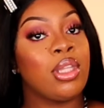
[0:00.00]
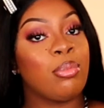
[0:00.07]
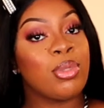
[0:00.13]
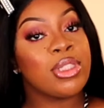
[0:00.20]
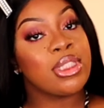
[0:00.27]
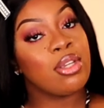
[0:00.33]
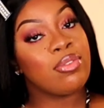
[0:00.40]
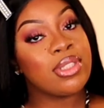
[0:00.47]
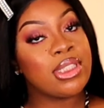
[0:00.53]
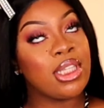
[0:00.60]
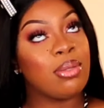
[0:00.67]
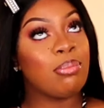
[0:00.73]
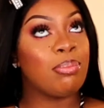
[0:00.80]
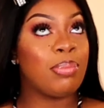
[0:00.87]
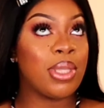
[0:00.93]
Number
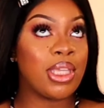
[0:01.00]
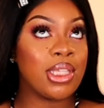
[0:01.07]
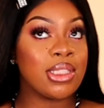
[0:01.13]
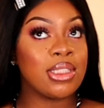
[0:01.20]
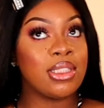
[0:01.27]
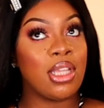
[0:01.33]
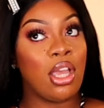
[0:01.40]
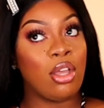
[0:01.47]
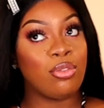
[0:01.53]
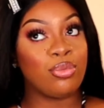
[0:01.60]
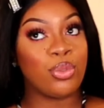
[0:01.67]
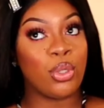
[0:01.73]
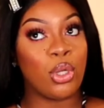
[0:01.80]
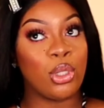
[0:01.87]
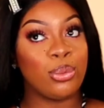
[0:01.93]
17, biggest
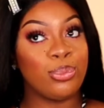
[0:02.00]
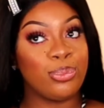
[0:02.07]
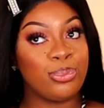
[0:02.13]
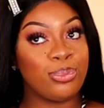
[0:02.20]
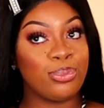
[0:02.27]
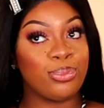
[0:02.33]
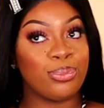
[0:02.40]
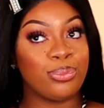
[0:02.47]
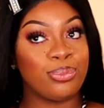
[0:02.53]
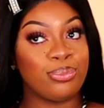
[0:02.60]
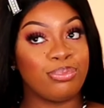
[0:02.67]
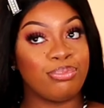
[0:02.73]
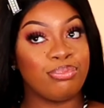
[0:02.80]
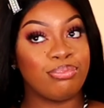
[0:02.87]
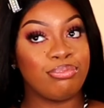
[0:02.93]
downfall.
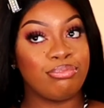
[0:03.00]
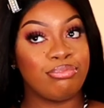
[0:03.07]
Hmm.